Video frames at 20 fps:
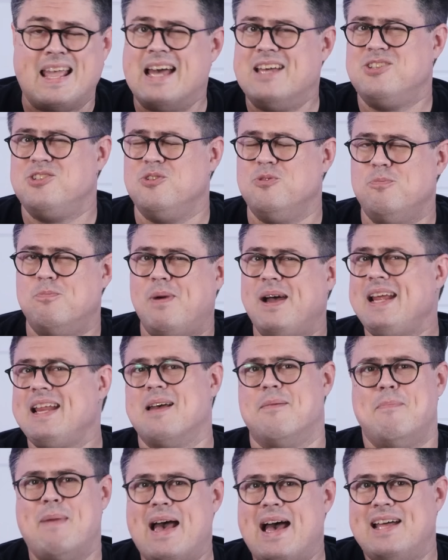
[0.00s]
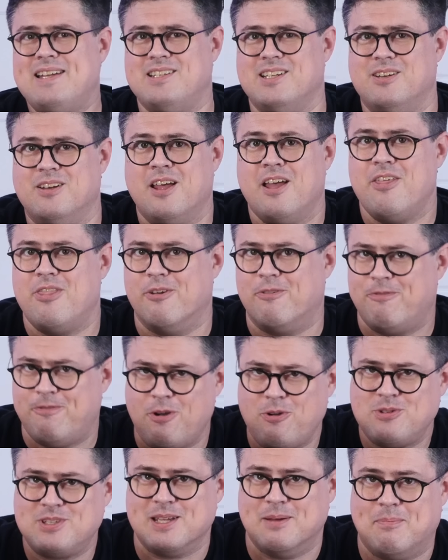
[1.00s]
As you might imagine, the
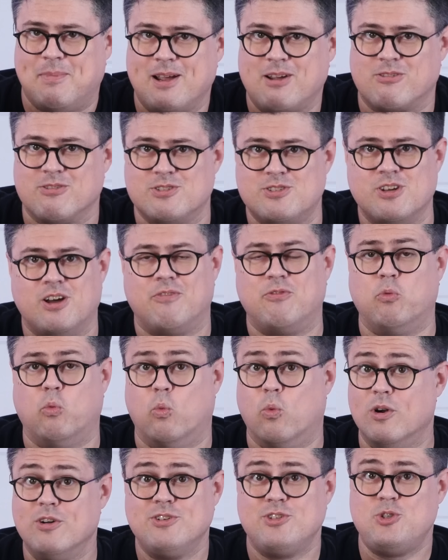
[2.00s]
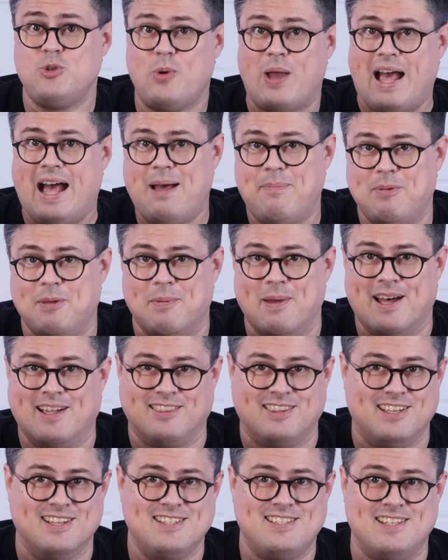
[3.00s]
folks at Microsoft weren't too happy
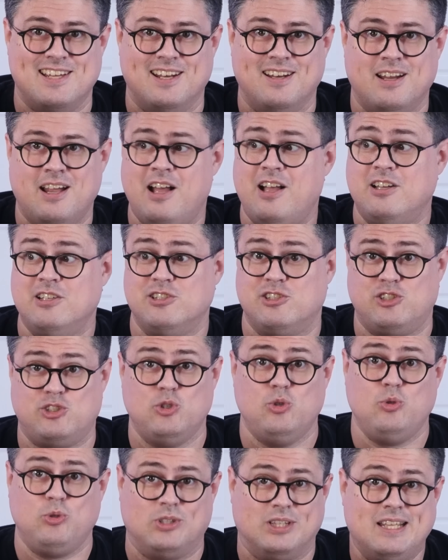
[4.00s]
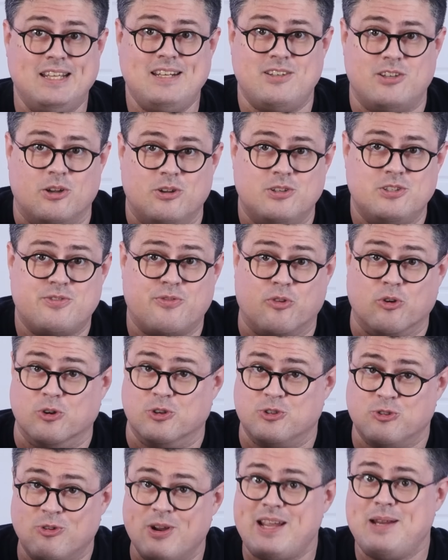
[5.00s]
about this and sued Lindows for
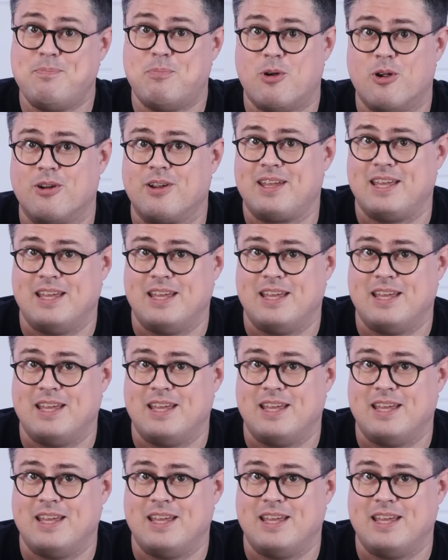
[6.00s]
trademark